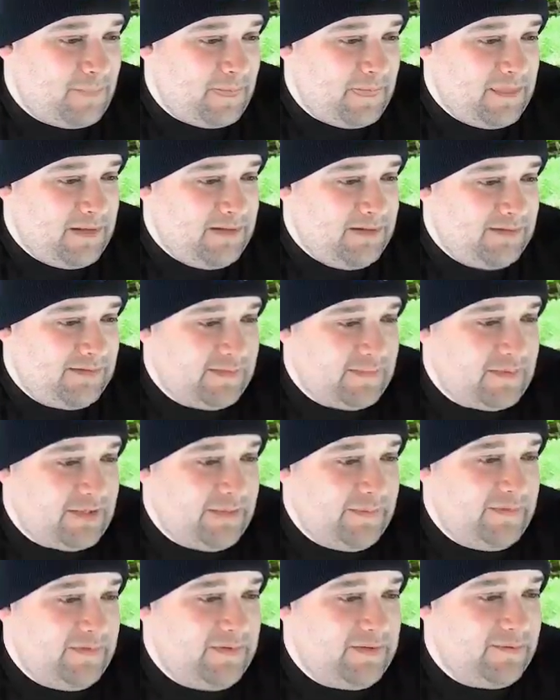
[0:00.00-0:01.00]

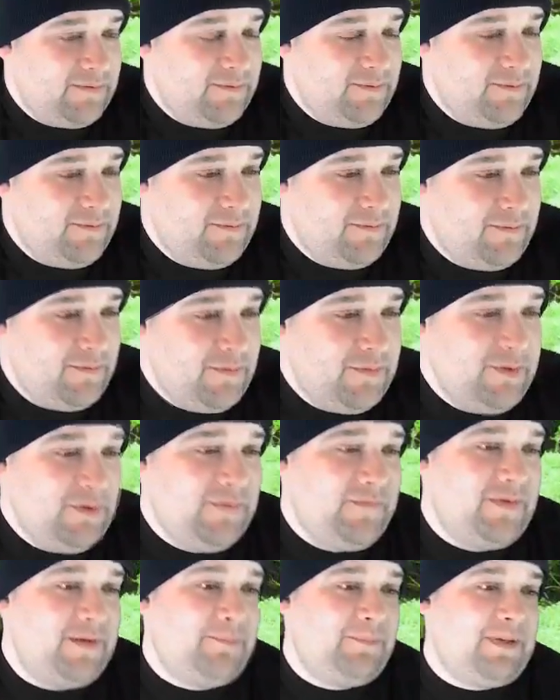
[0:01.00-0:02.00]
Sometimes you can remove
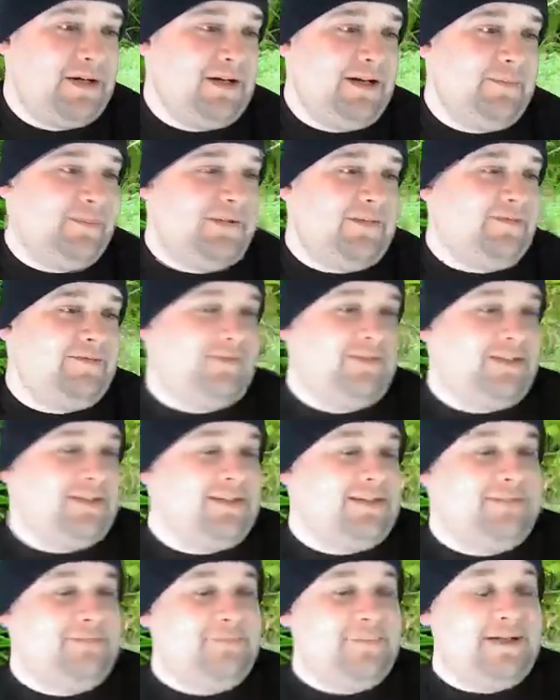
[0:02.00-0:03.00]
the pump and flick
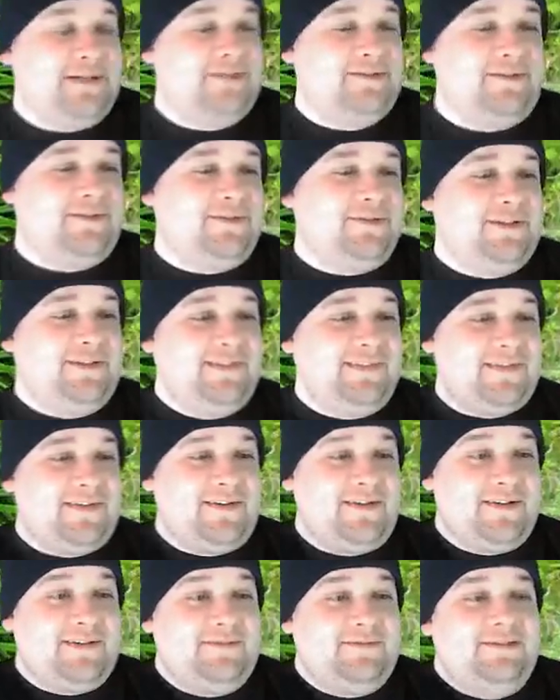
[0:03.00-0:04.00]
the impeller to restart
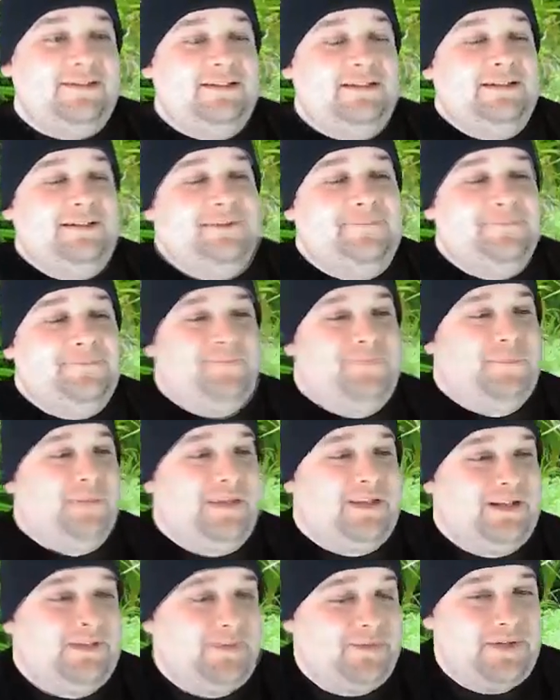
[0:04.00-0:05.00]
it.
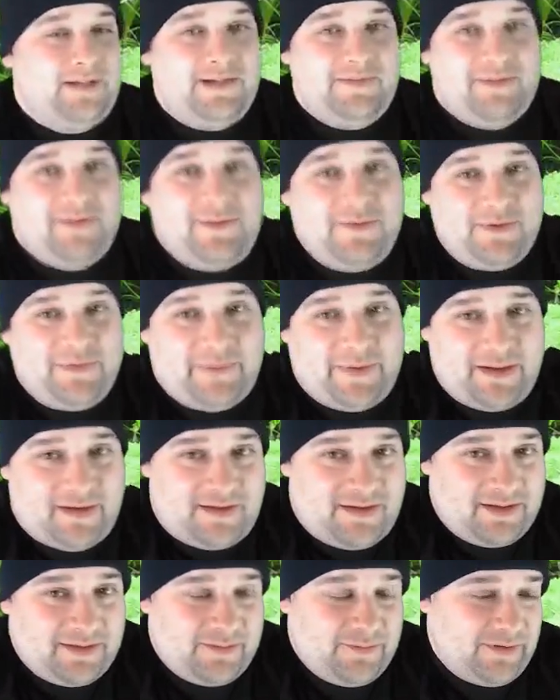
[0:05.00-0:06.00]
That's what I have to do with my
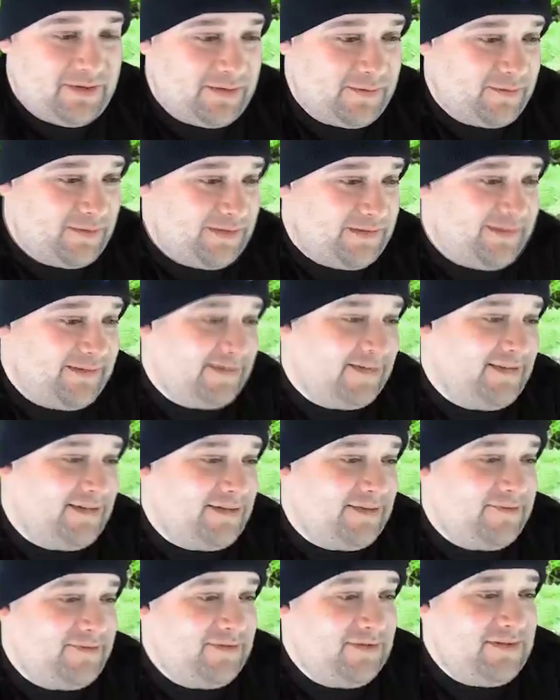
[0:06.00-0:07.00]
Aquarium ones, and I
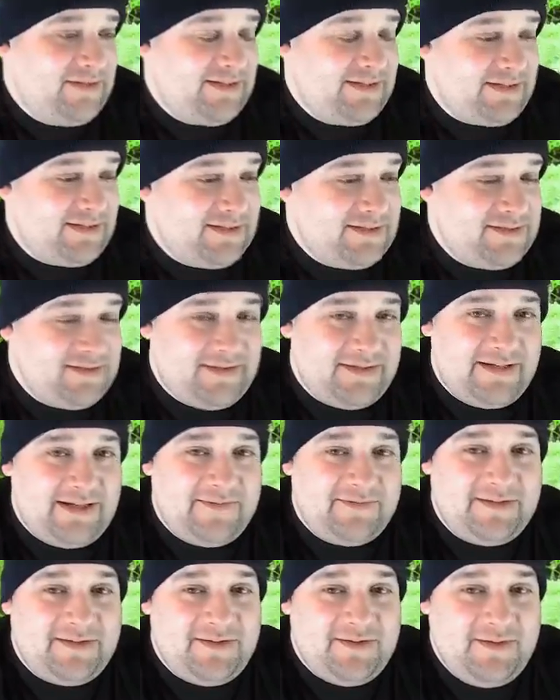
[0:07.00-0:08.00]
feel like I shouldn't have
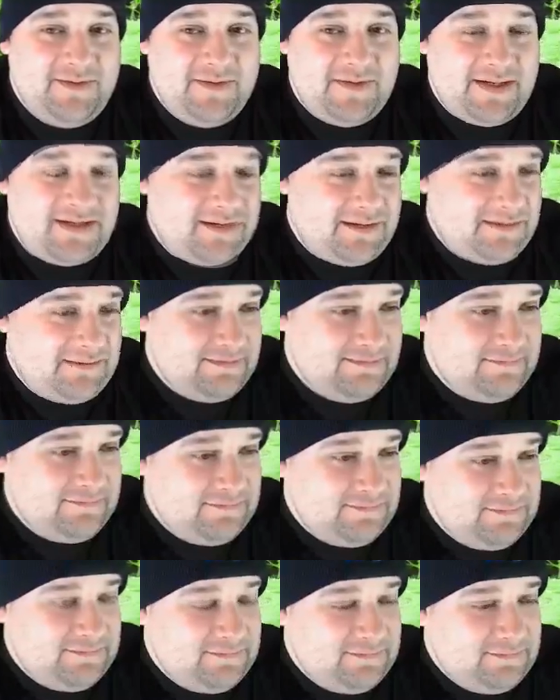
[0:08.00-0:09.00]
to do that.
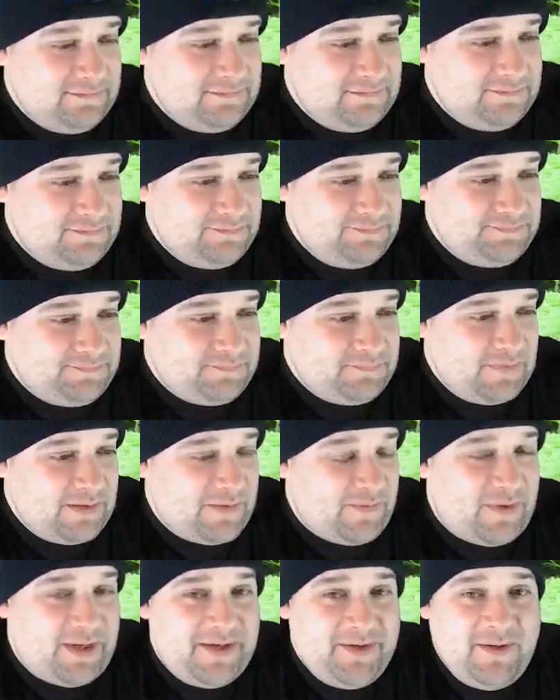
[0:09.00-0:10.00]

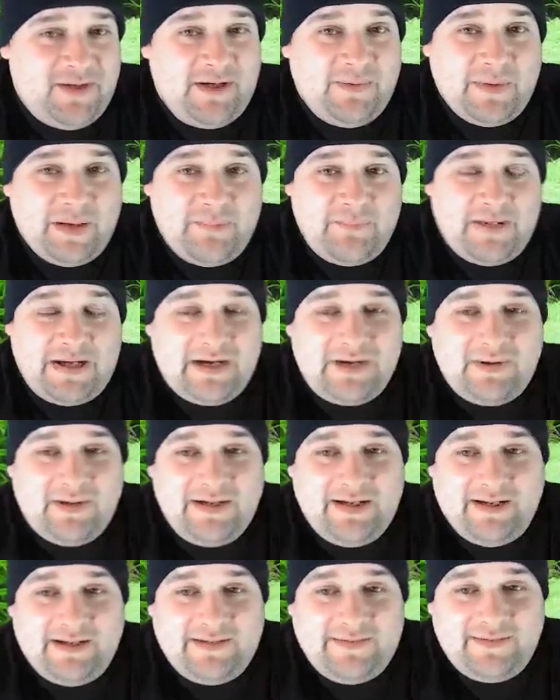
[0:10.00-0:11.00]
Why do all my power
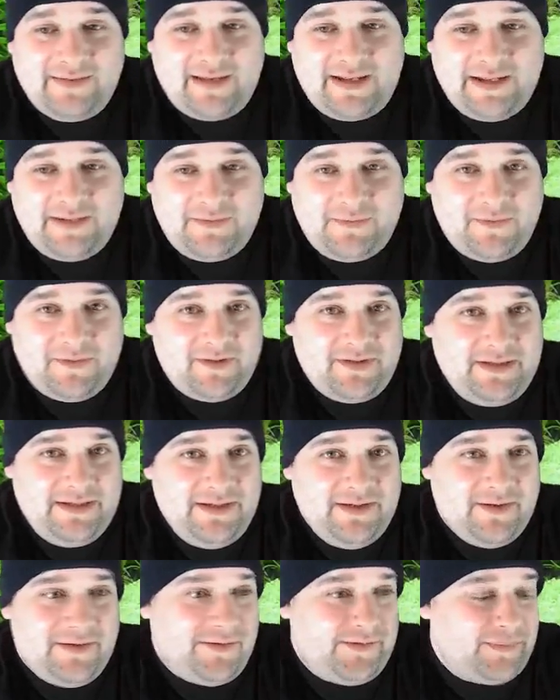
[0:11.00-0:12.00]
heads last for
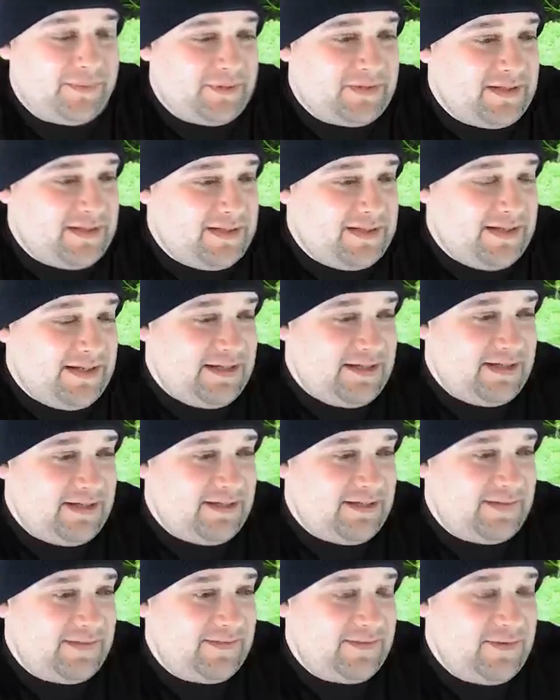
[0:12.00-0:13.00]
years, but they can't get
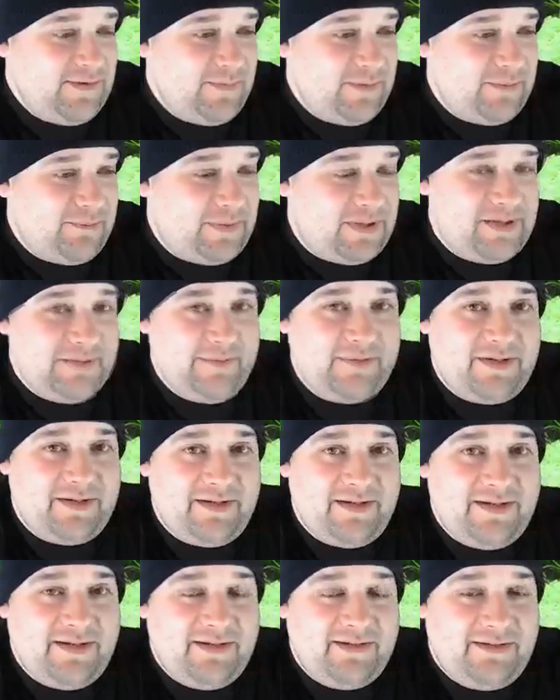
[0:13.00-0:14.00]
a stupid pump and
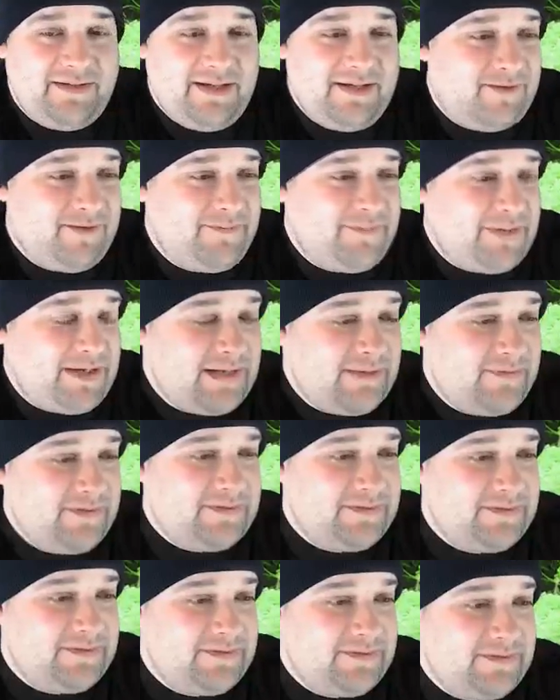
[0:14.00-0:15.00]
a hang-on back
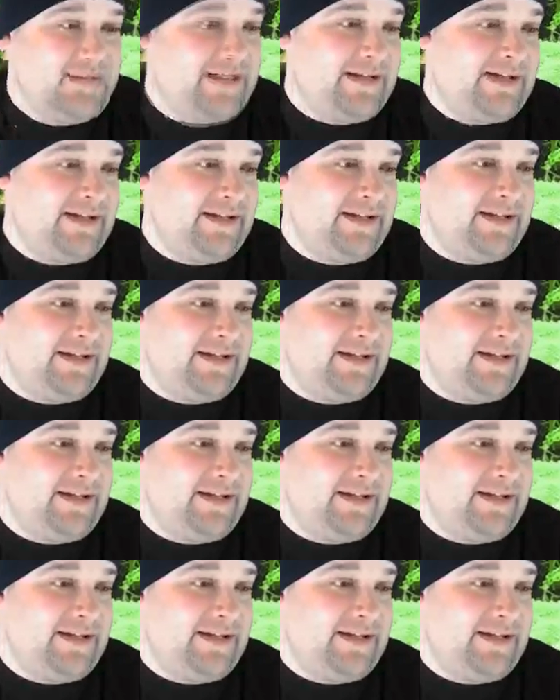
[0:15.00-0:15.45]
filter to last?